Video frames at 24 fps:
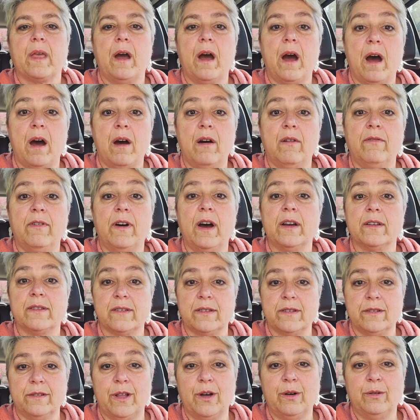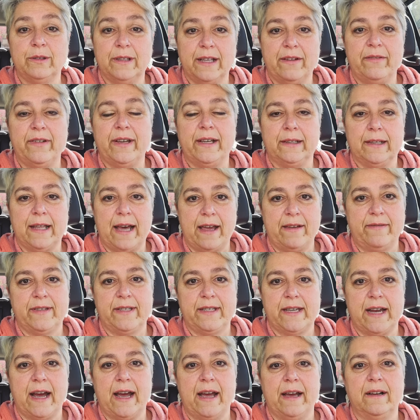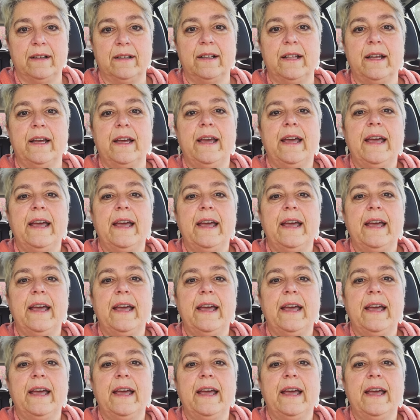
of a slow living lifestyle